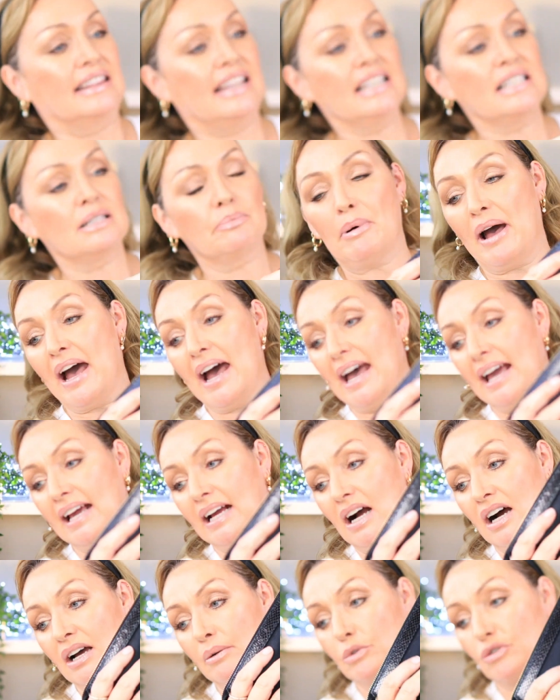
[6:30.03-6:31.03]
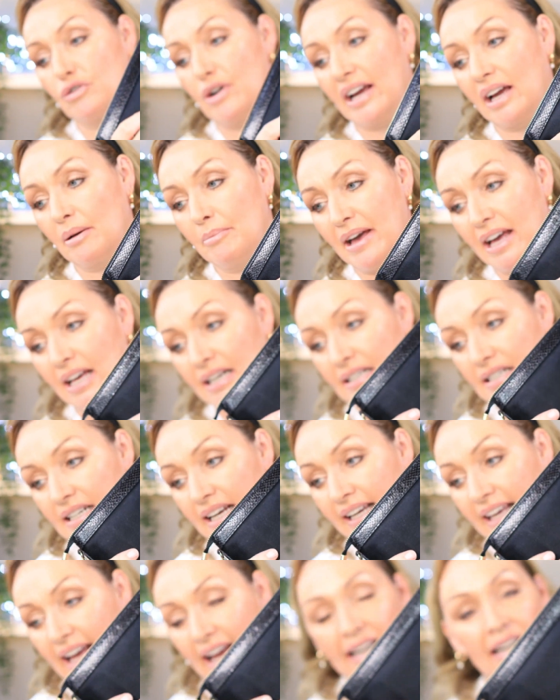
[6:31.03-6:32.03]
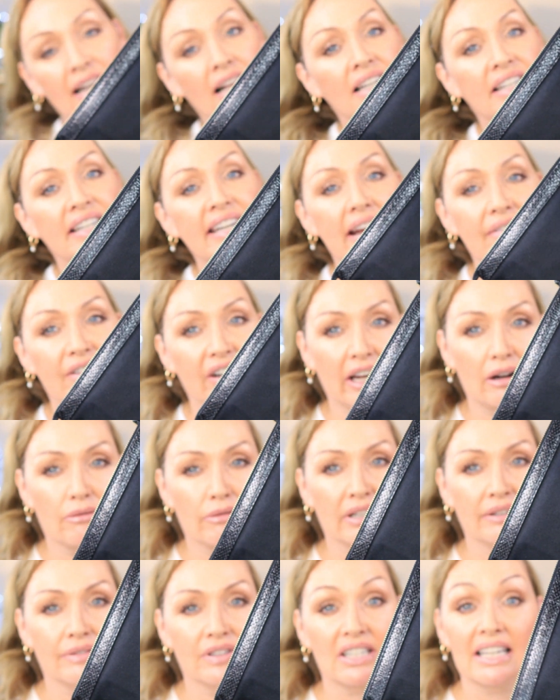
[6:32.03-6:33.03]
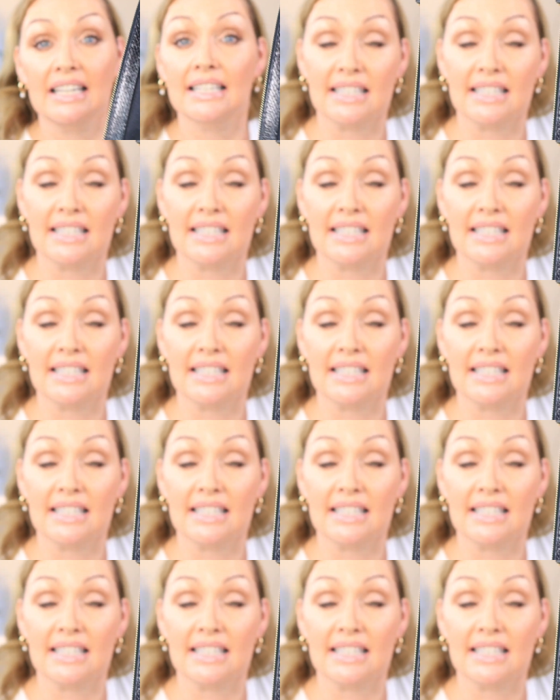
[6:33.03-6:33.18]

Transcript: this bag I would recommend. Again, I'll never get rid of it.